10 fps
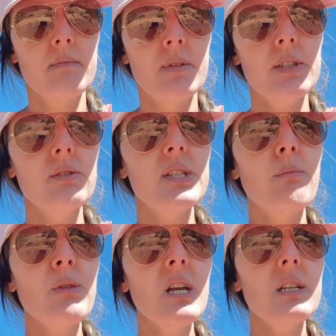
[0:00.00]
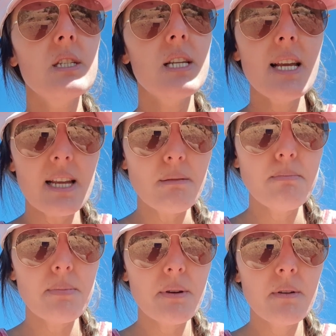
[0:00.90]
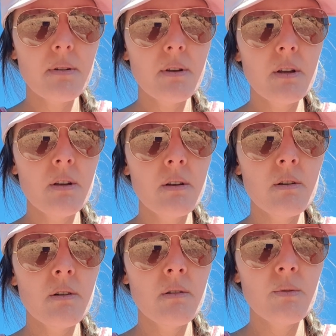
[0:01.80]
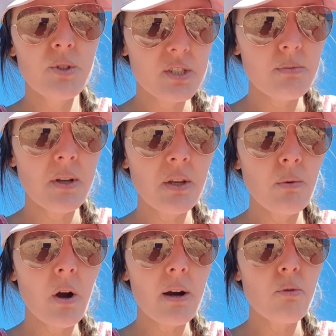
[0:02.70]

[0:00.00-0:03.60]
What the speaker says: So something deep, which is what you are,